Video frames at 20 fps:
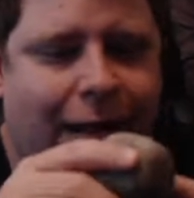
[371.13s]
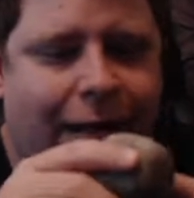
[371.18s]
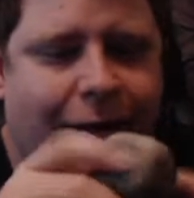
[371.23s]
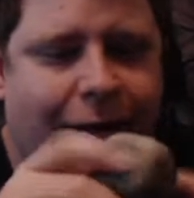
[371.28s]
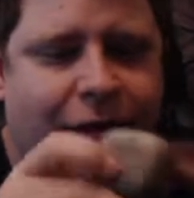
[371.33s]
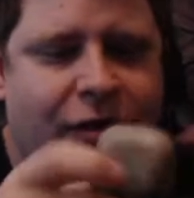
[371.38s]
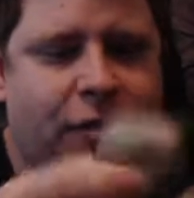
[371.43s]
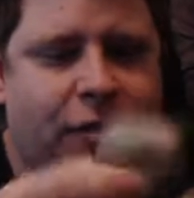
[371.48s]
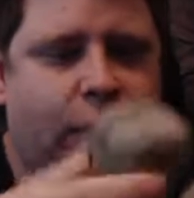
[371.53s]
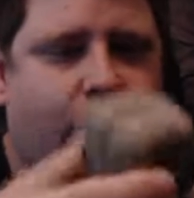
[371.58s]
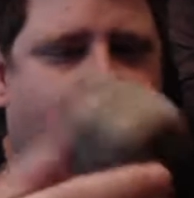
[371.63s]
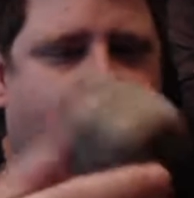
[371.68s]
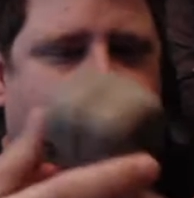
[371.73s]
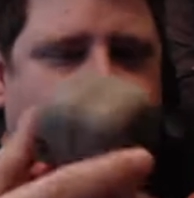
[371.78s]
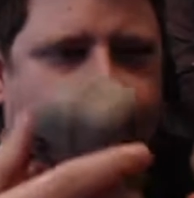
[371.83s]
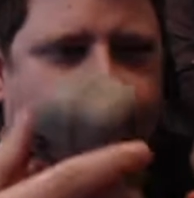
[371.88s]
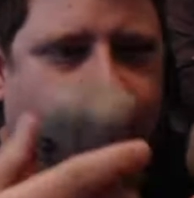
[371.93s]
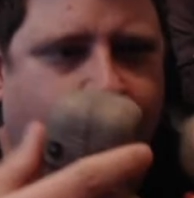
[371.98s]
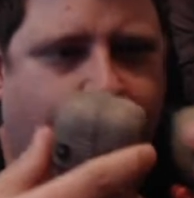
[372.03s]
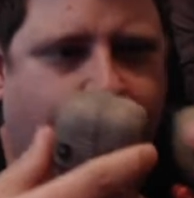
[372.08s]
There's way
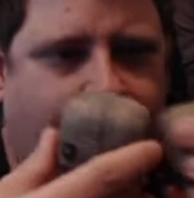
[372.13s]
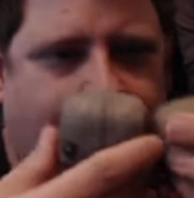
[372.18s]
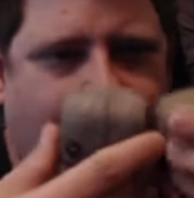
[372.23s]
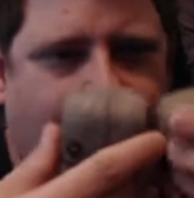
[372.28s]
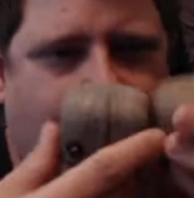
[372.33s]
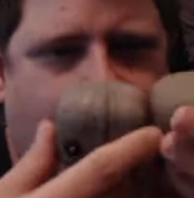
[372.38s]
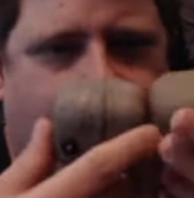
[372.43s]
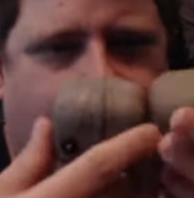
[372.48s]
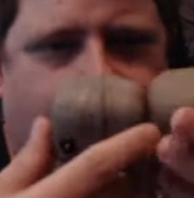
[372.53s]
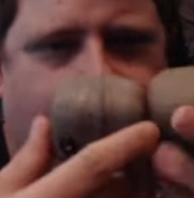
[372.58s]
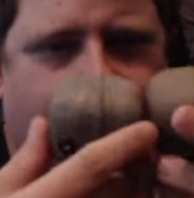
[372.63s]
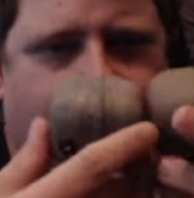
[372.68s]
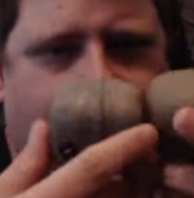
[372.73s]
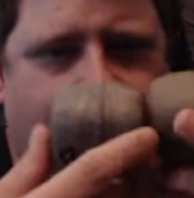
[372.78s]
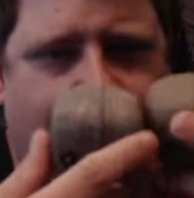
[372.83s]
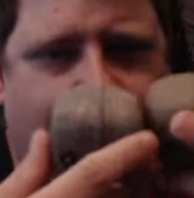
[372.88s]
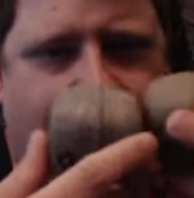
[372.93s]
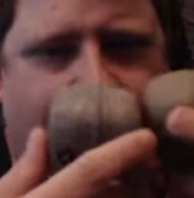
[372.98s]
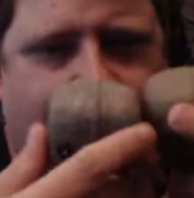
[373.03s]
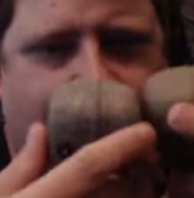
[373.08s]
more brown,
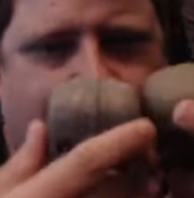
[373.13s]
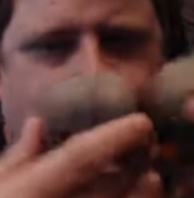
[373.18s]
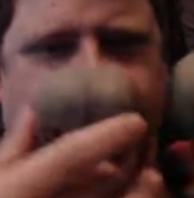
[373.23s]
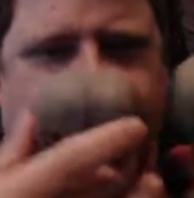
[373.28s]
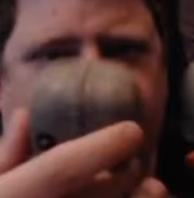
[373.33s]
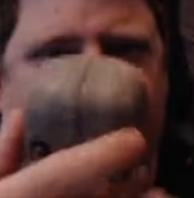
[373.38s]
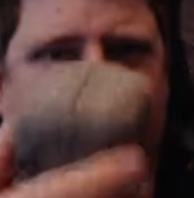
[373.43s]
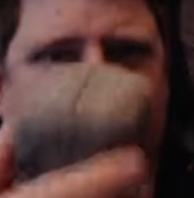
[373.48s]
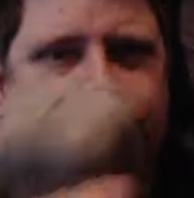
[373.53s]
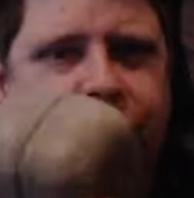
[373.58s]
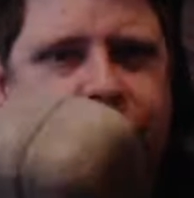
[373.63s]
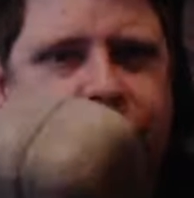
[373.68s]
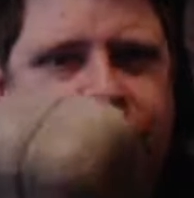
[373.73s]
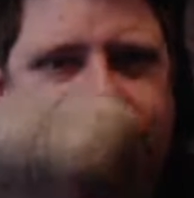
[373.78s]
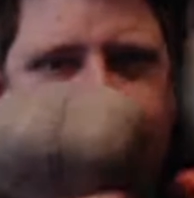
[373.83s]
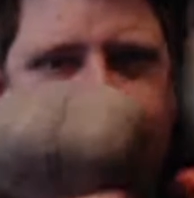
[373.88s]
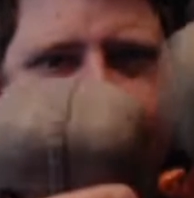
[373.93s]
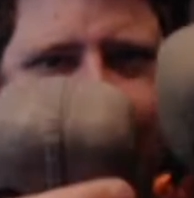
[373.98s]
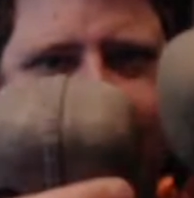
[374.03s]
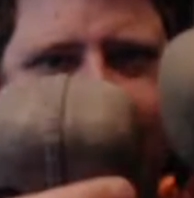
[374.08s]
darker
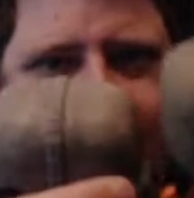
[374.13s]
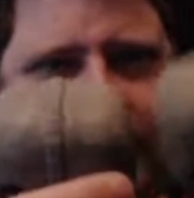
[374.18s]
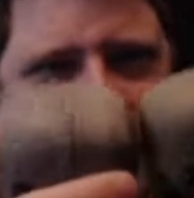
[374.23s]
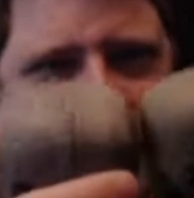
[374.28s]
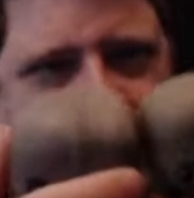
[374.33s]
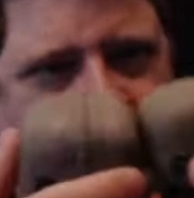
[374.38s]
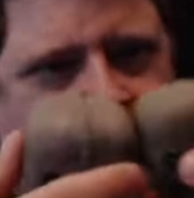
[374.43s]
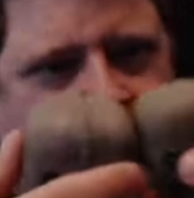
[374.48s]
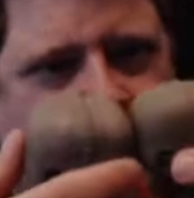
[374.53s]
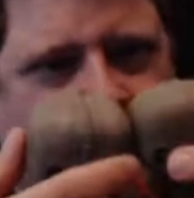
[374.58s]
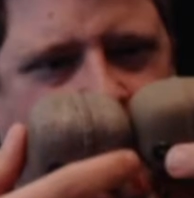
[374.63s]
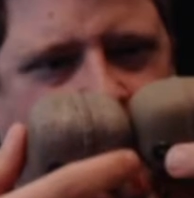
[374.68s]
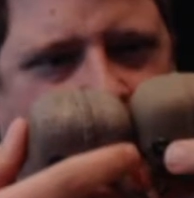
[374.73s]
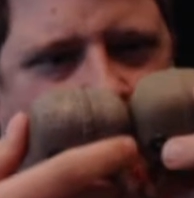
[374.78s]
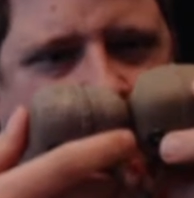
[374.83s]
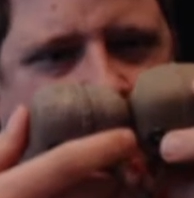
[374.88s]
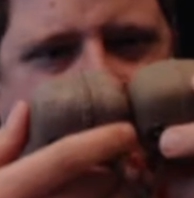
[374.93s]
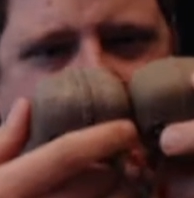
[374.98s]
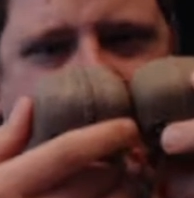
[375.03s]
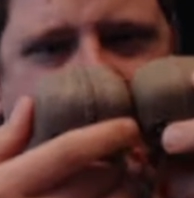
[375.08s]
shades. I mean, really,
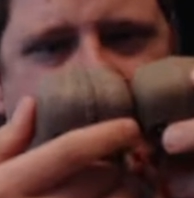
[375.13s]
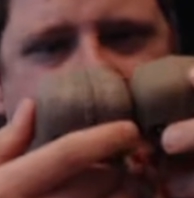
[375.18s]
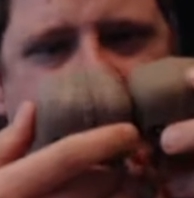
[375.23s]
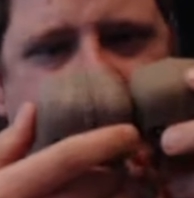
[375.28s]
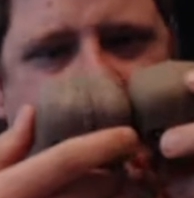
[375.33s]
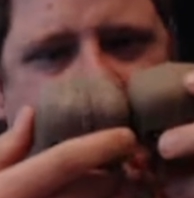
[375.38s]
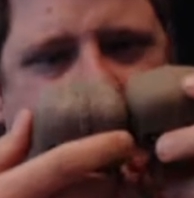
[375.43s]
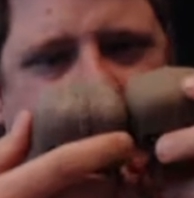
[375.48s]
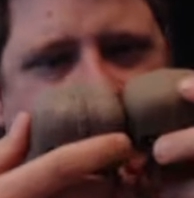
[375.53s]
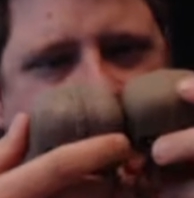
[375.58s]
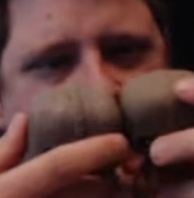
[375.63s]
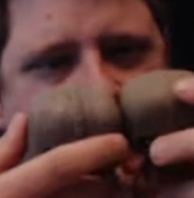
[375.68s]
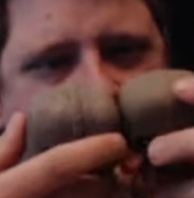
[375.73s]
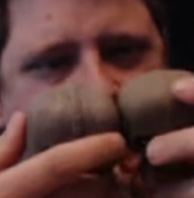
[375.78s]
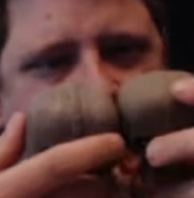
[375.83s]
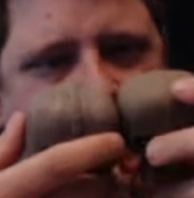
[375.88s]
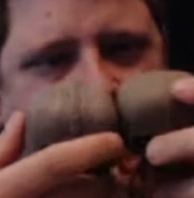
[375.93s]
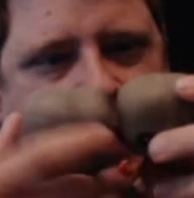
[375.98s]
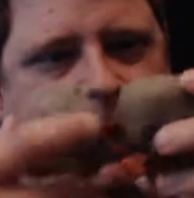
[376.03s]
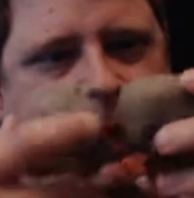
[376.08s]
all they did was
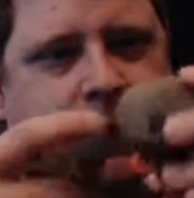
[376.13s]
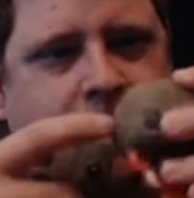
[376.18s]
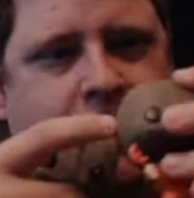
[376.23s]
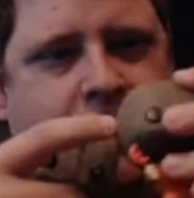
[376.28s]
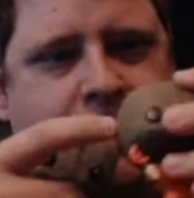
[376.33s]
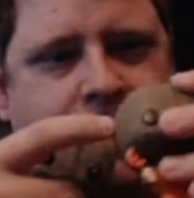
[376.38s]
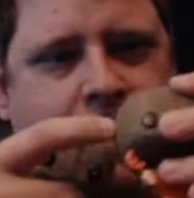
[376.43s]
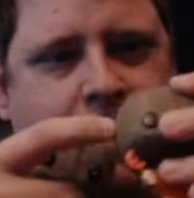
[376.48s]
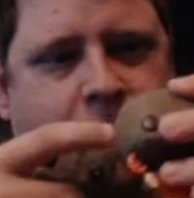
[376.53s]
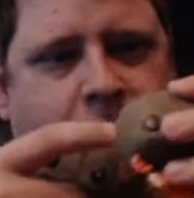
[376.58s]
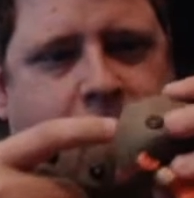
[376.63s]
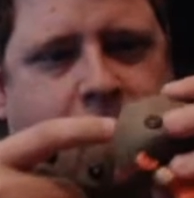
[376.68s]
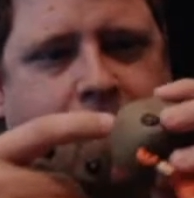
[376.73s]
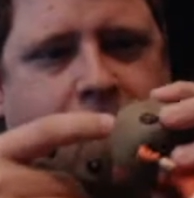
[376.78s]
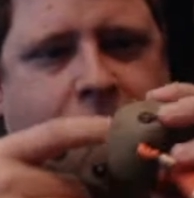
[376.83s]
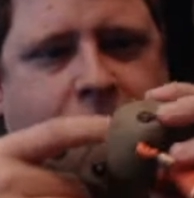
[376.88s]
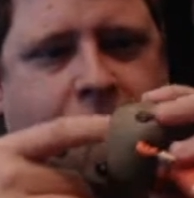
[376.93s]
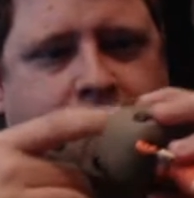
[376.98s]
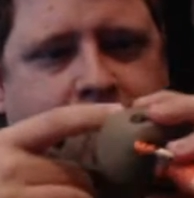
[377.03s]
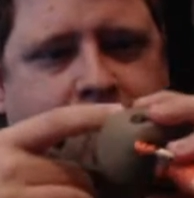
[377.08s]
kind of in some way
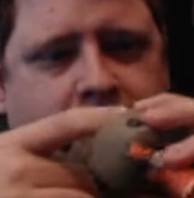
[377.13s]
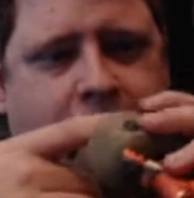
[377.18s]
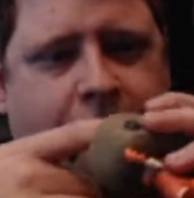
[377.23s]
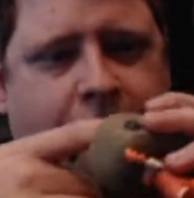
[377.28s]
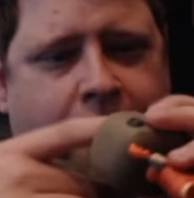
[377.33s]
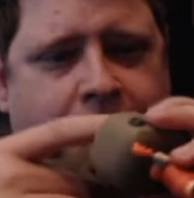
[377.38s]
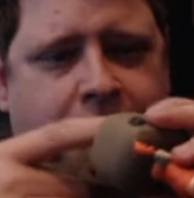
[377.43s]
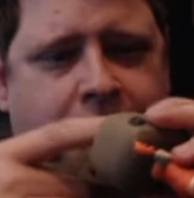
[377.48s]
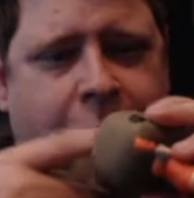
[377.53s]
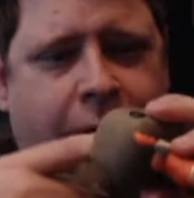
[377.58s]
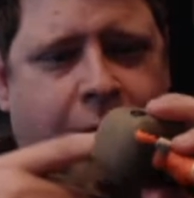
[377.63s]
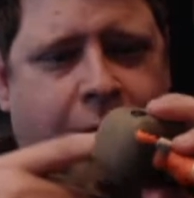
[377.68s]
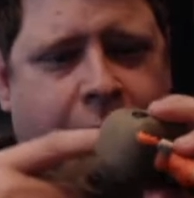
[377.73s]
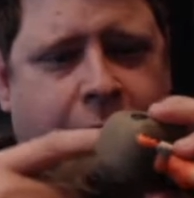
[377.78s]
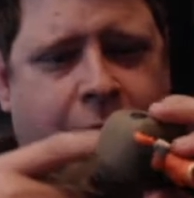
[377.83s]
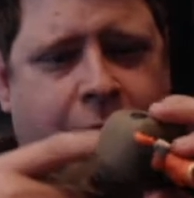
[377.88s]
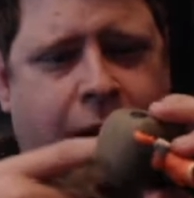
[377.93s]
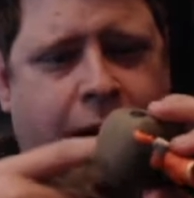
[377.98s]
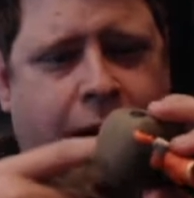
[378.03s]
go in and